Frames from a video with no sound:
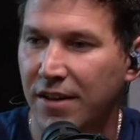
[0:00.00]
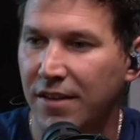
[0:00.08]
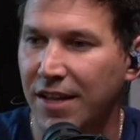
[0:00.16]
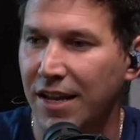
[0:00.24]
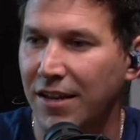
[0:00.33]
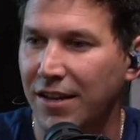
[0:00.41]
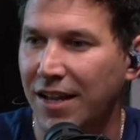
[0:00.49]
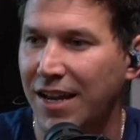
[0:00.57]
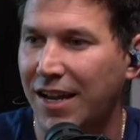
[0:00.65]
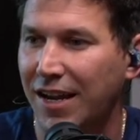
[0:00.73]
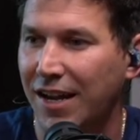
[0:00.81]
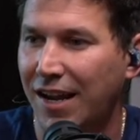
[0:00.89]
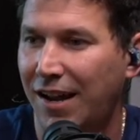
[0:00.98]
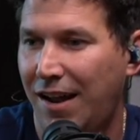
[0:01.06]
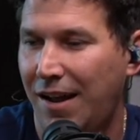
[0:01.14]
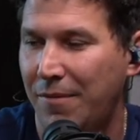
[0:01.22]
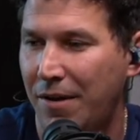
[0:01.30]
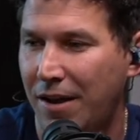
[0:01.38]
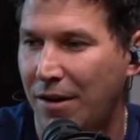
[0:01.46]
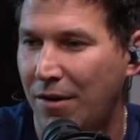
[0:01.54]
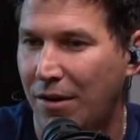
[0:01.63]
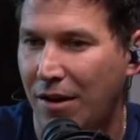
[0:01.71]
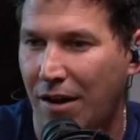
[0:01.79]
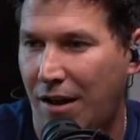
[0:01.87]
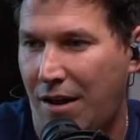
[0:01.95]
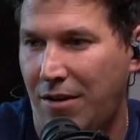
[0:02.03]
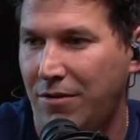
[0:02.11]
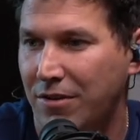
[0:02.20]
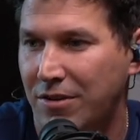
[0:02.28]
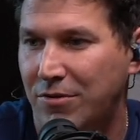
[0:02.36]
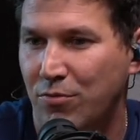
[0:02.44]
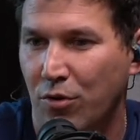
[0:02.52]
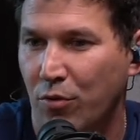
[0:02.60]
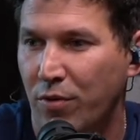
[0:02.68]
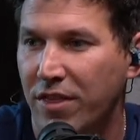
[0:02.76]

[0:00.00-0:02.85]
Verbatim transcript: that like I, I, were we